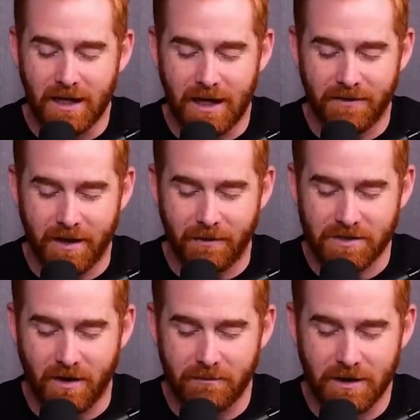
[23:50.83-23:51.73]
Uh, than a
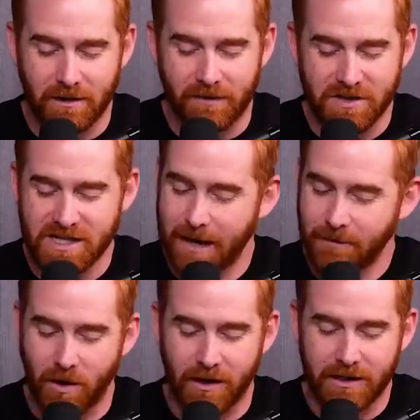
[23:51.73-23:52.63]
restaurant meal of the
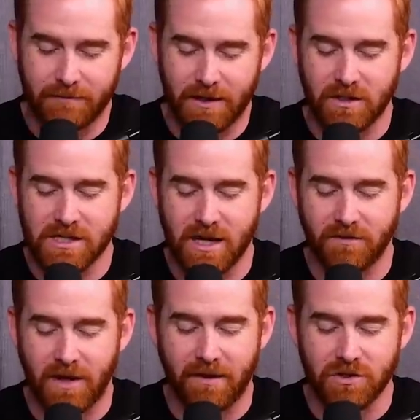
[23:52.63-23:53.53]
same quality, and you can
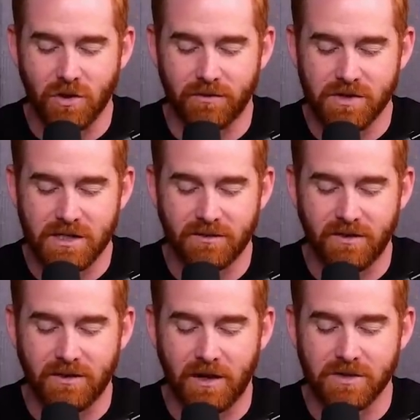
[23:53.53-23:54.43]
save on average over
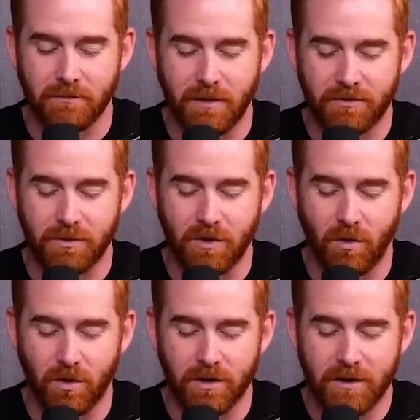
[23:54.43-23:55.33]
$65 a month when you
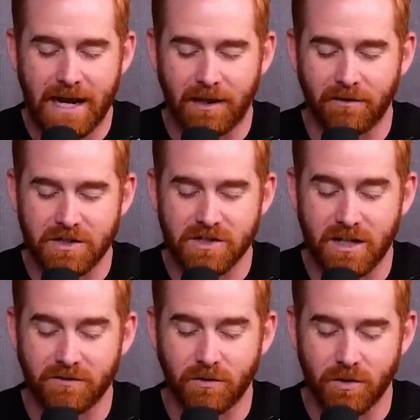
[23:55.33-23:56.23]
order HelloFresh
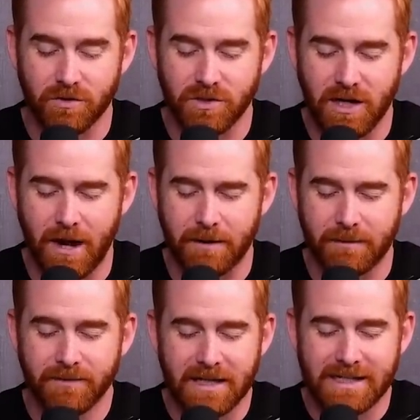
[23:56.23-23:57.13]
instead of grocery shopping.